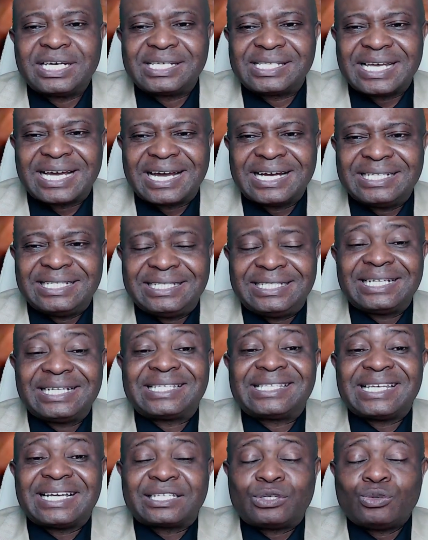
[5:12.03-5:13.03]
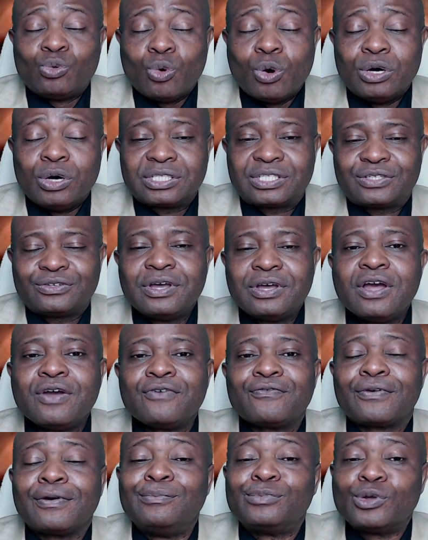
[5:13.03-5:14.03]
the candidate that he wants
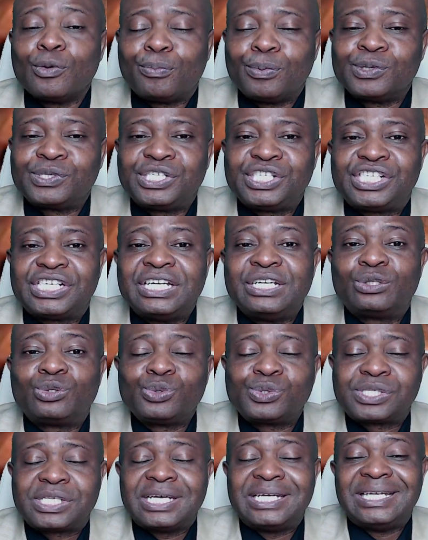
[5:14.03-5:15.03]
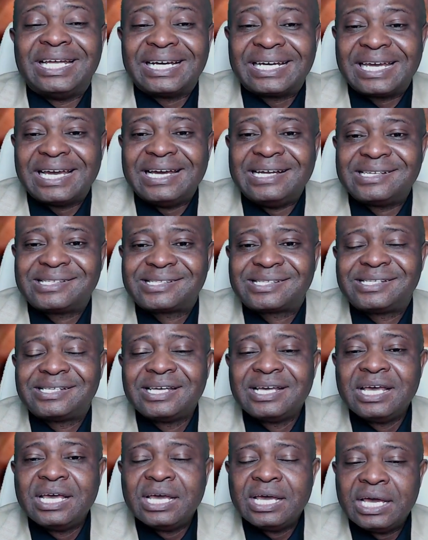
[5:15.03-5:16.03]
from the opposition to stand
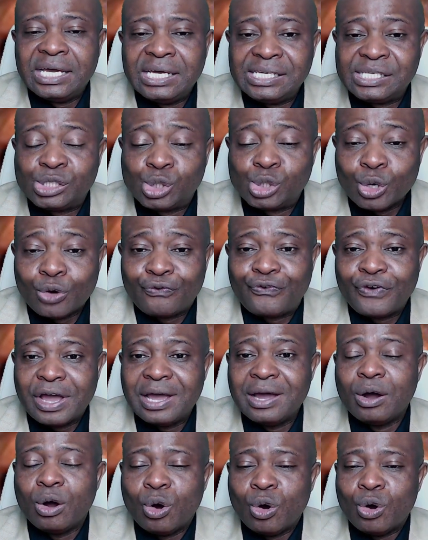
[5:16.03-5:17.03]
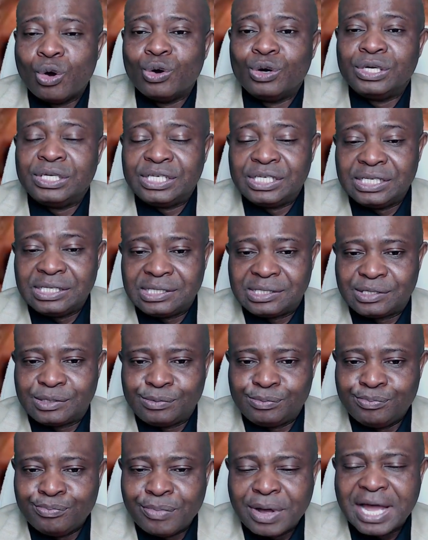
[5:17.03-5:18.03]
against his dauphin or
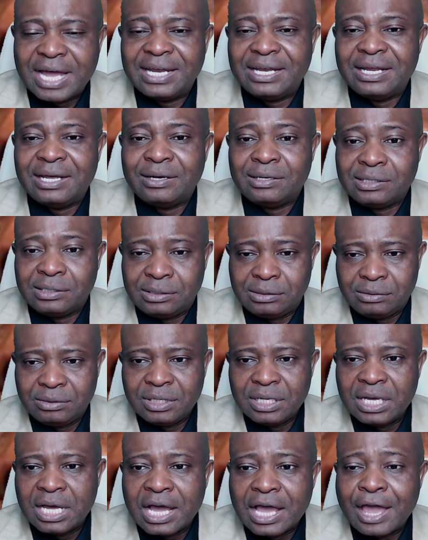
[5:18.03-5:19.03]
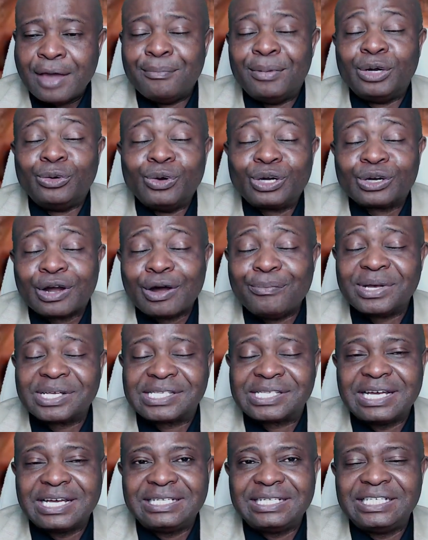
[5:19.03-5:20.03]
his man, Emmanuel
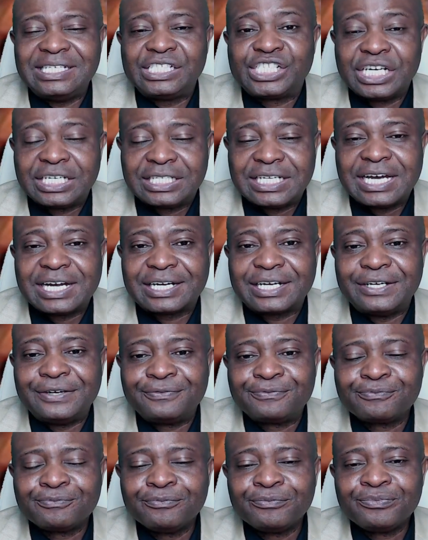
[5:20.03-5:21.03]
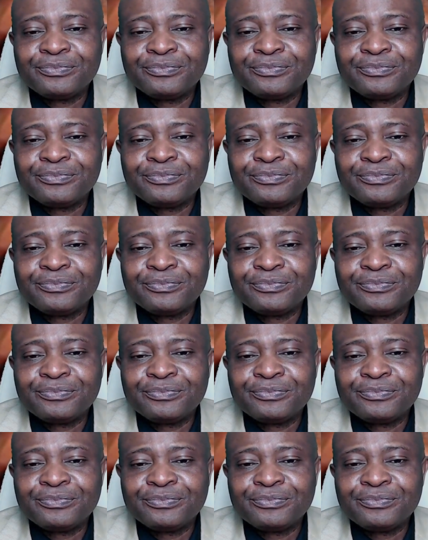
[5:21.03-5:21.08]
Ramazani Shadari.